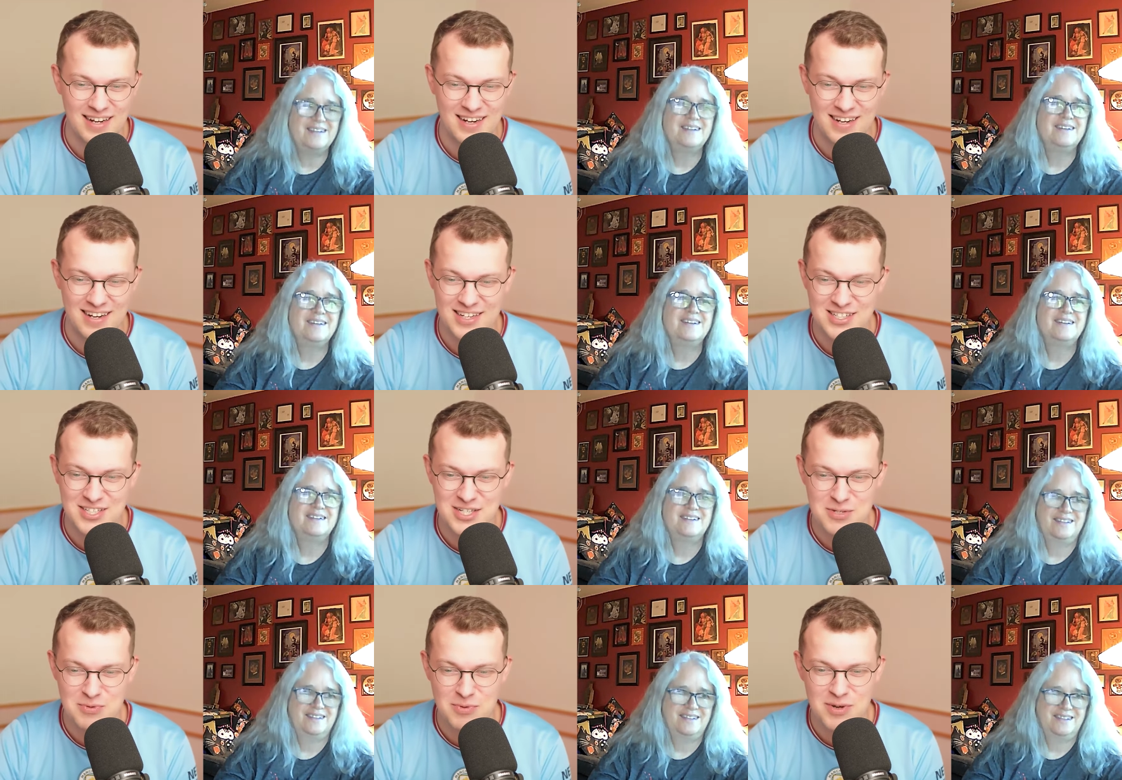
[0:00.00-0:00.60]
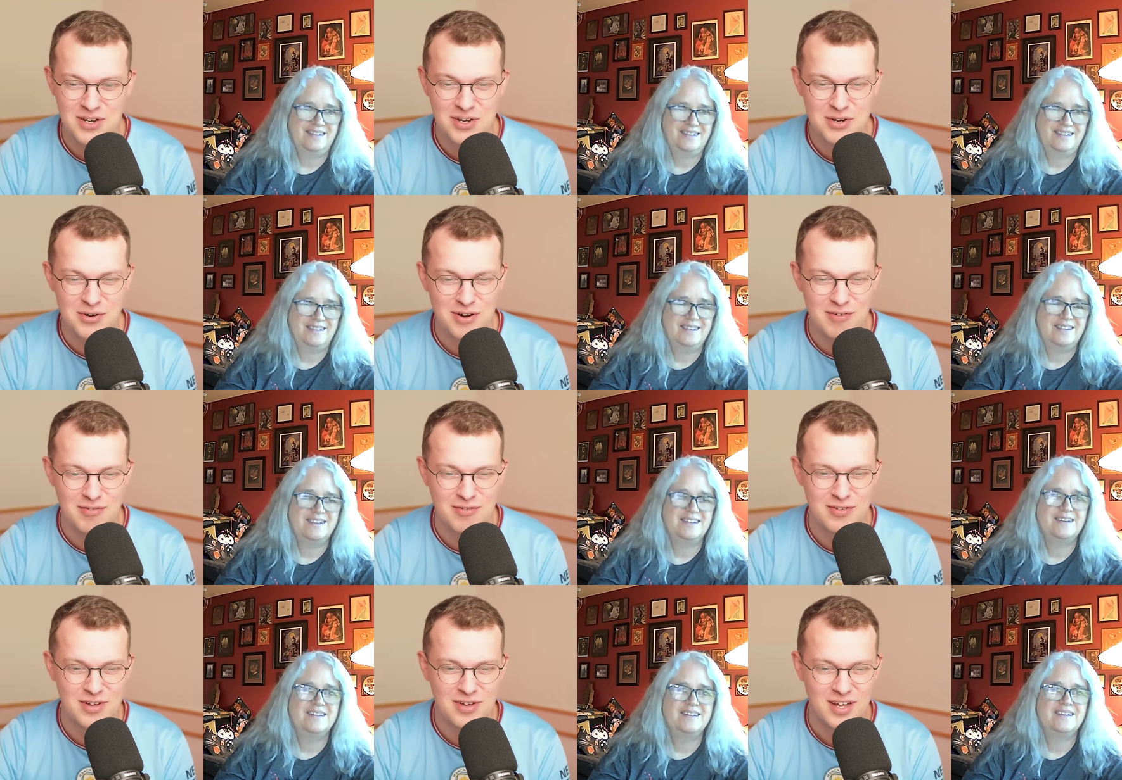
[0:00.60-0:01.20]
Speaker 1: And I just wonder
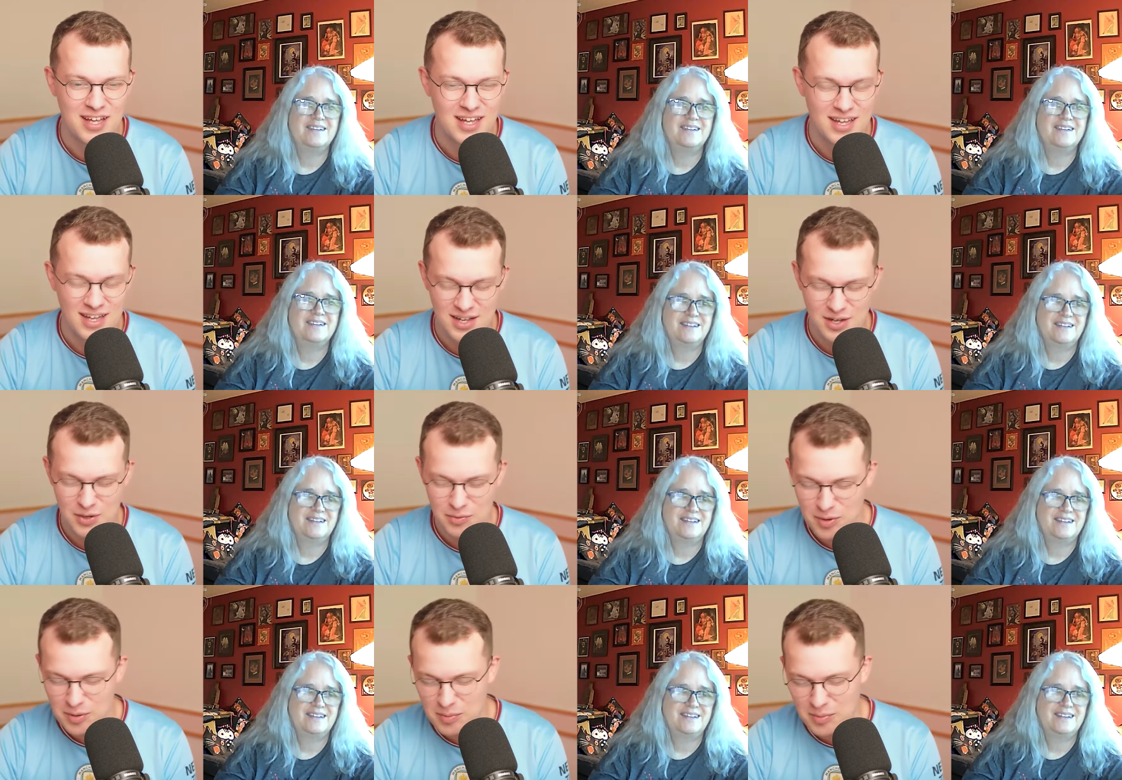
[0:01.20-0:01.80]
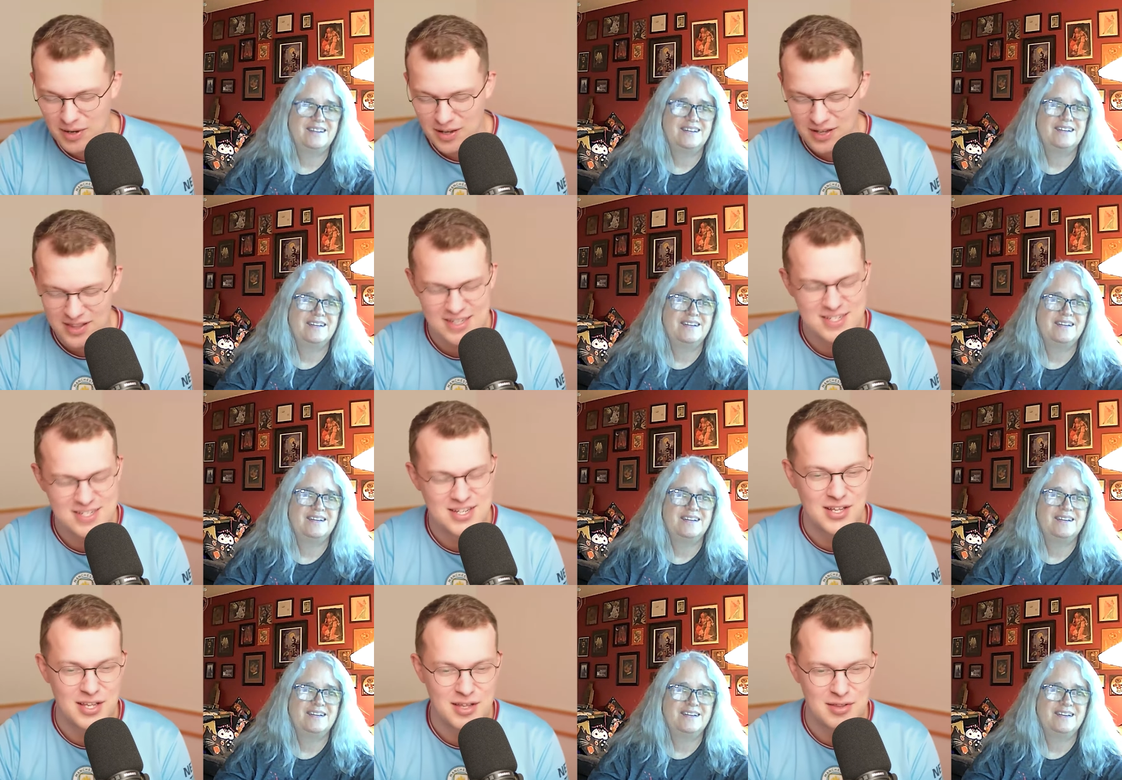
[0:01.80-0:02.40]
if one by, there's
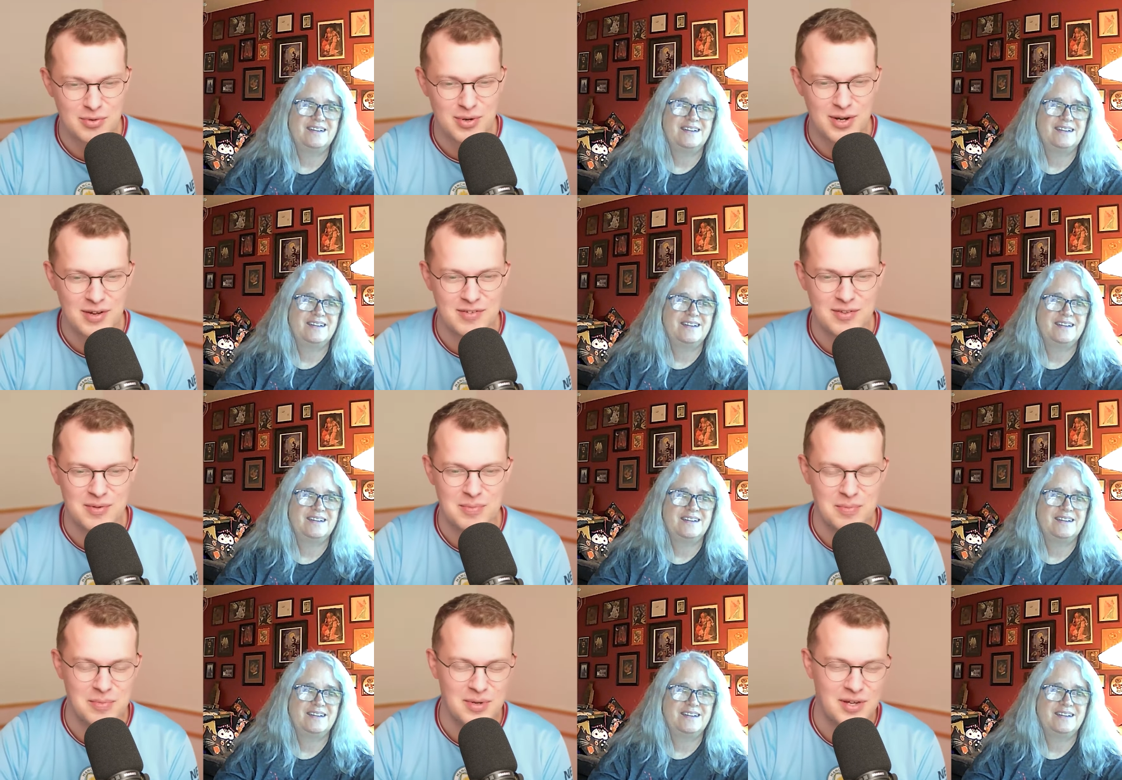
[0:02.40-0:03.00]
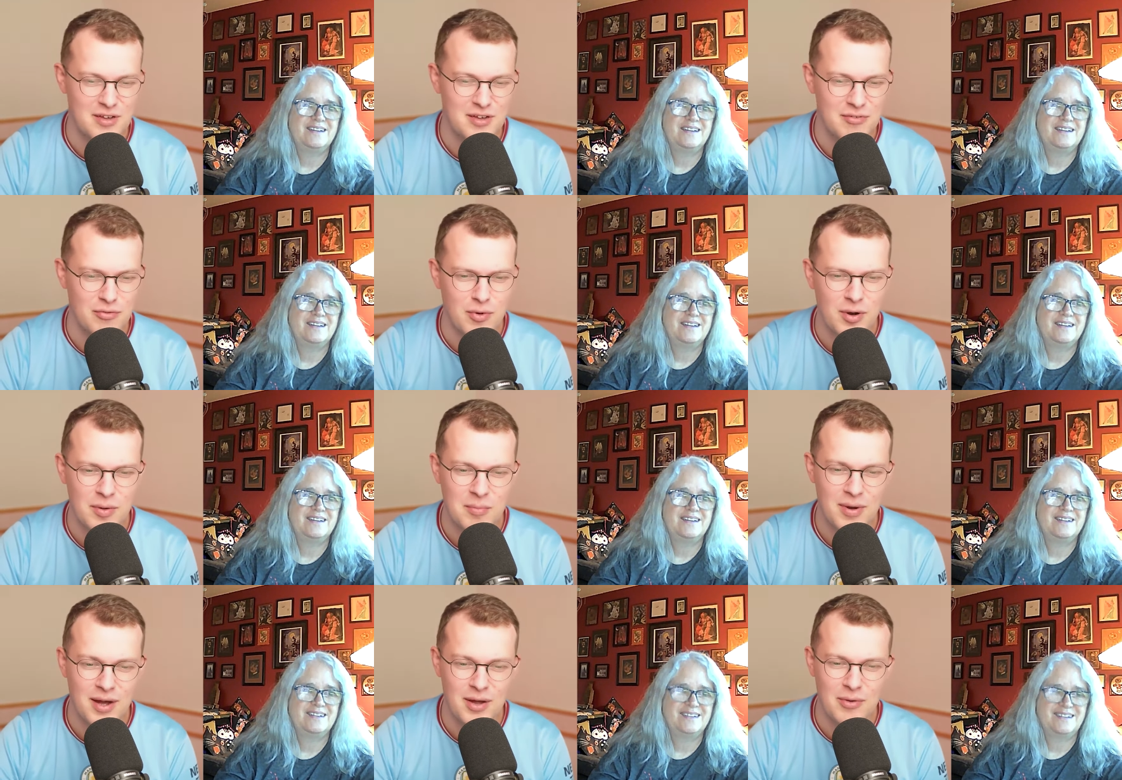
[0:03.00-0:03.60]
only three of them, but if
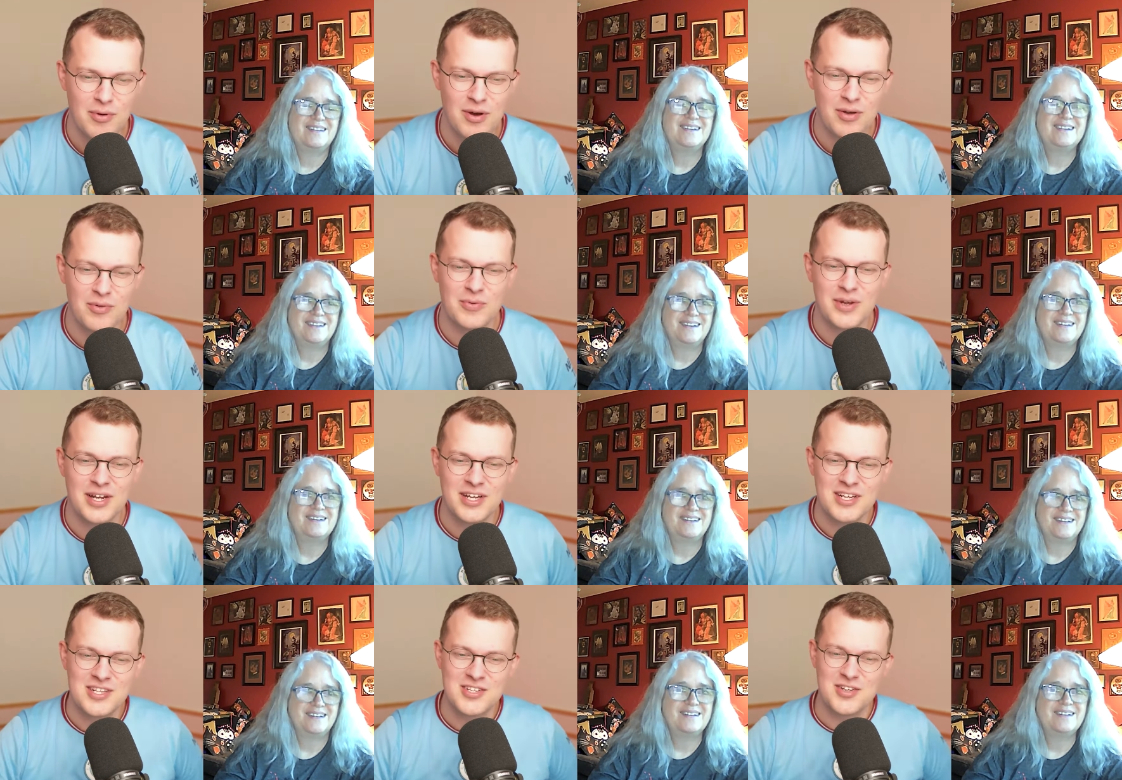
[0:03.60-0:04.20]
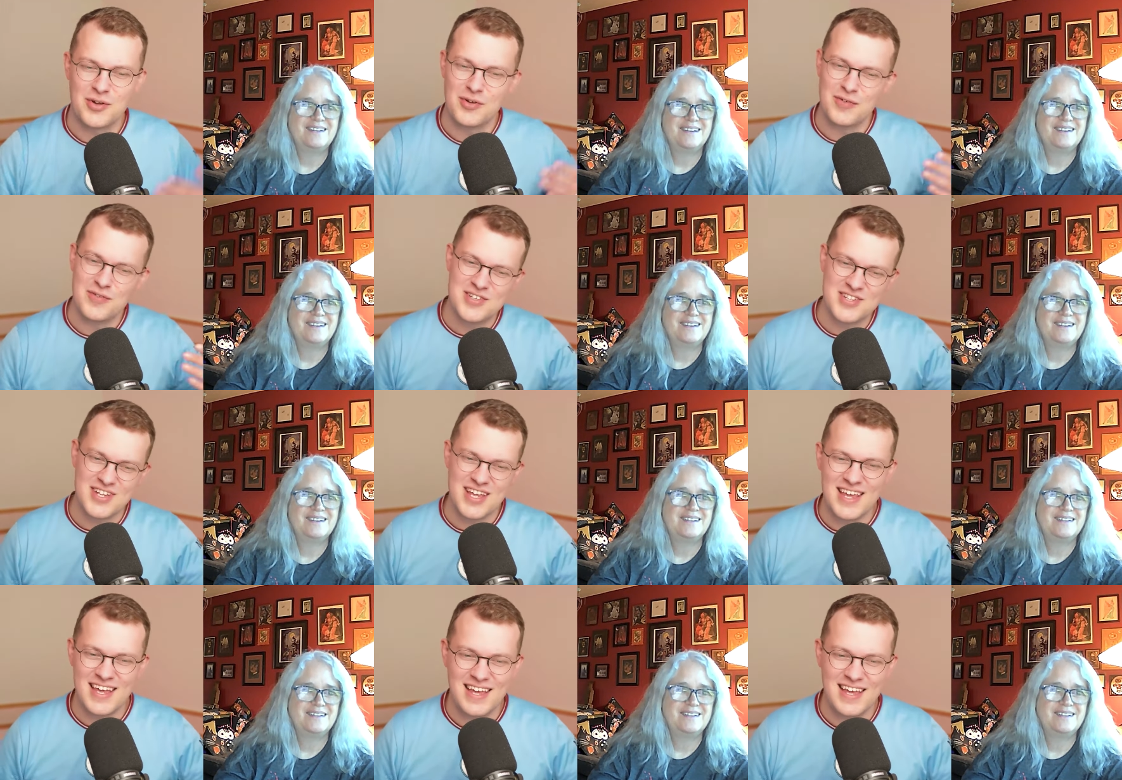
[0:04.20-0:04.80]
one by one we could sort of
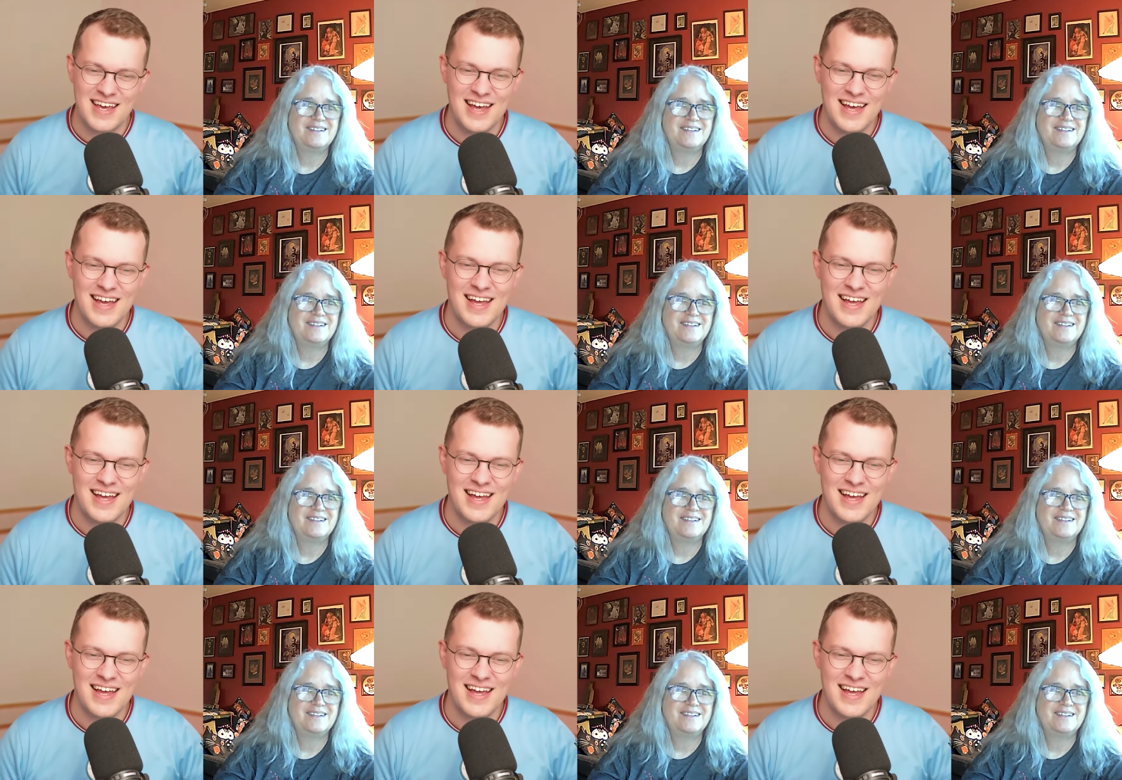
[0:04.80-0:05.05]
see